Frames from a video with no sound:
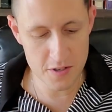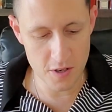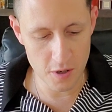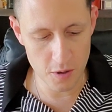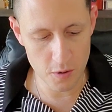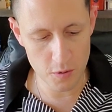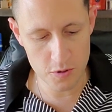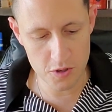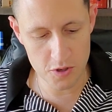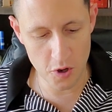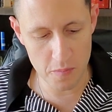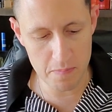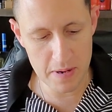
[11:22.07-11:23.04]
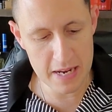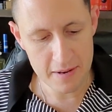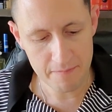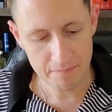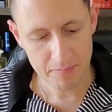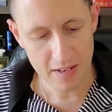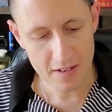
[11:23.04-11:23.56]
So Serpy
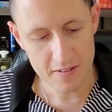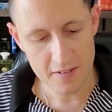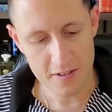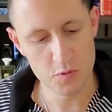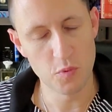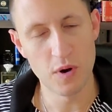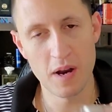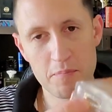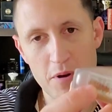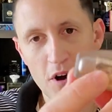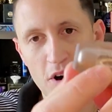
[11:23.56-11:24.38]
is what I'm